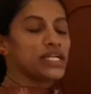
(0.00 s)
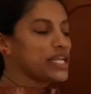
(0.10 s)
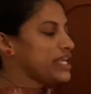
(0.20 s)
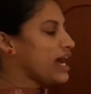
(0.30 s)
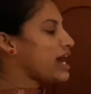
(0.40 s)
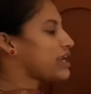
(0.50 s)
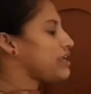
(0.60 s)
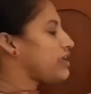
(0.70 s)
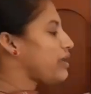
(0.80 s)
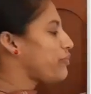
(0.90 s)

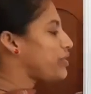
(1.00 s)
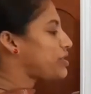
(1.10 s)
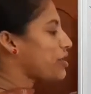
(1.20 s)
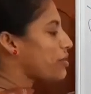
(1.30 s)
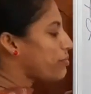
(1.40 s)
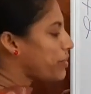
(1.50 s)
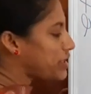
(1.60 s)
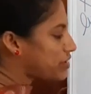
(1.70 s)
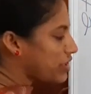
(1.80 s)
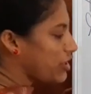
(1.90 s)
tRNA with
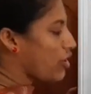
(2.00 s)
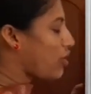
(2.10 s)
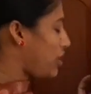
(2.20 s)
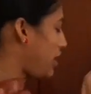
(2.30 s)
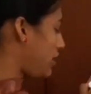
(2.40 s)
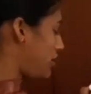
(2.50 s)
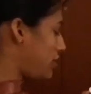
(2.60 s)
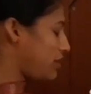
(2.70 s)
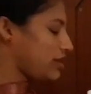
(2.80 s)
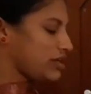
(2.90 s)

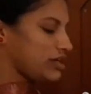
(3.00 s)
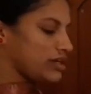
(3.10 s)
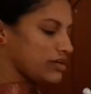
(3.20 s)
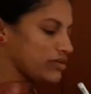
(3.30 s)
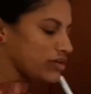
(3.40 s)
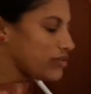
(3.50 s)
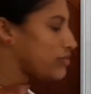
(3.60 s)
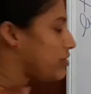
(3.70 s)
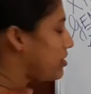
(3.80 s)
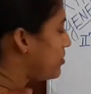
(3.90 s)
methionine
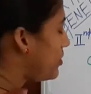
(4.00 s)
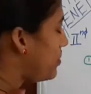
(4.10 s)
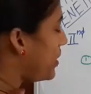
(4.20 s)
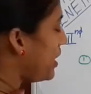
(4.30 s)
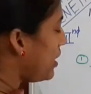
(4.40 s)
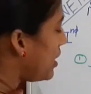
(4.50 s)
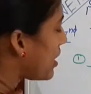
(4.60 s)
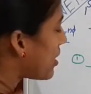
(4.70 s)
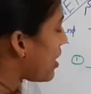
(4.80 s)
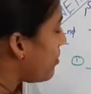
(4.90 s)
will be
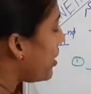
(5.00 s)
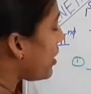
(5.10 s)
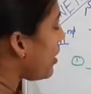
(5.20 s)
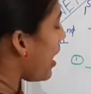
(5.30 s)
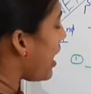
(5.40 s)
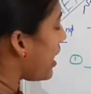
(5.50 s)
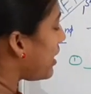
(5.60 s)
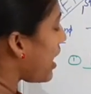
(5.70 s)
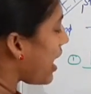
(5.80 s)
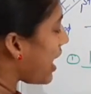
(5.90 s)
coming
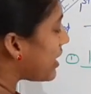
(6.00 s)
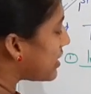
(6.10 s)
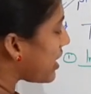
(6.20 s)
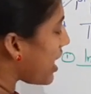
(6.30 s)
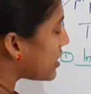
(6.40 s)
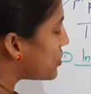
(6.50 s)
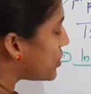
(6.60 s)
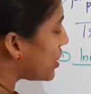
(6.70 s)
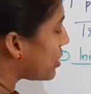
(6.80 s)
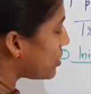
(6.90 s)
and
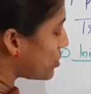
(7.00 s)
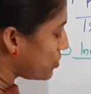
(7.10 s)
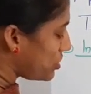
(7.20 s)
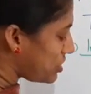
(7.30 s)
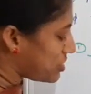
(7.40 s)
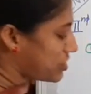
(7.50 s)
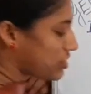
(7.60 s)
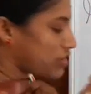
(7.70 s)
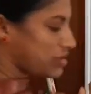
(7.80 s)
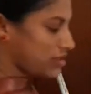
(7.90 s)
attaching to
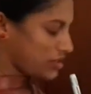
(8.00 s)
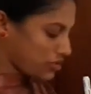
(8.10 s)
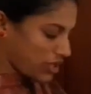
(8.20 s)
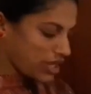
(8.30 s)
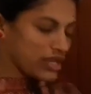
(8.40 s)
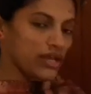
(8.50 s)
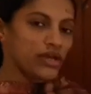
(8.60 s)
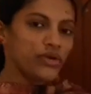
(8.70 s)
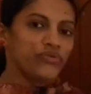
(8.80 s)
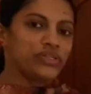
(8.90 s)
this. Okay,
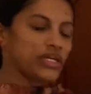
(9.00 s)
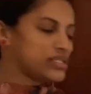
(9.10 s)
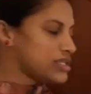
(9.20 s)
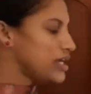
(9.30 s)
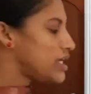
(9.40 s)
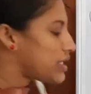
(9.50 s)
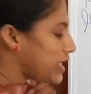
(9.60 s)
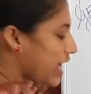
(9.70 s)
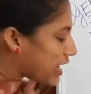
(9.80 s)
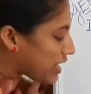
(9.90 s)
with its
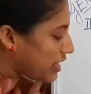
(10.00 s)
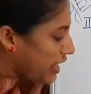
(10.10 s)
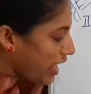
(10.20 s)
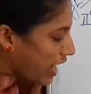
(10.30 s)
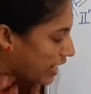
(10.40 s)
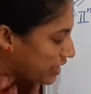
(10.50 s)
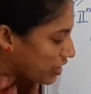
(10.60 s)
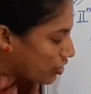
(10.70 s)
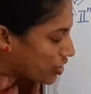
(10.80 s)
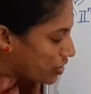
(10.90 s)
tRNA
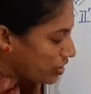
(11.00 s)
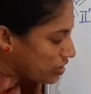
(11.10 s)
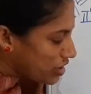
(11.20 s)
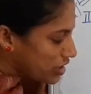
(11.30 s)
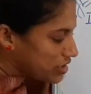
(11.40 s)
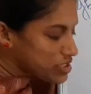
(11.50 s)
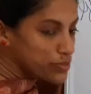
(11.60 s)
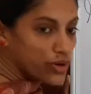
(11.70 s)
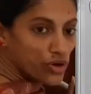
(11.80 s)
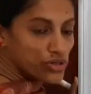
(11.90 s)
anticodon, it is
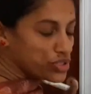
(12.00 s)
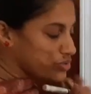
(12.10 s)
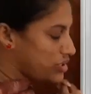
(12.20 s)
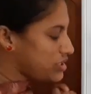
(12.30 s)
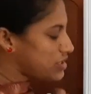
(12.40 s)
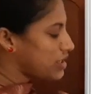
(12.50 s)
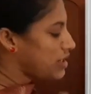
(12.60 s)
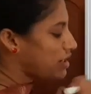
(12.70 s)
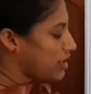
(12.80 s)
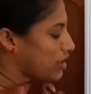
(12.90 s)
bound to this
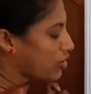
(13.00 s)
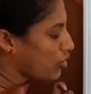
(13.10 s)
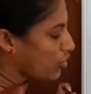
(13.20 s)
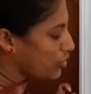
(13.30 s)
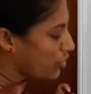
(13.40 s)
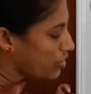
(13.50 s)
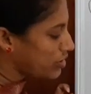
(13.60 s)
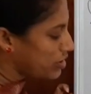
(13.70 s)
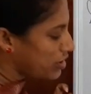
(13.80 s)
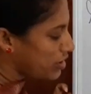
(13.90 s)
codon.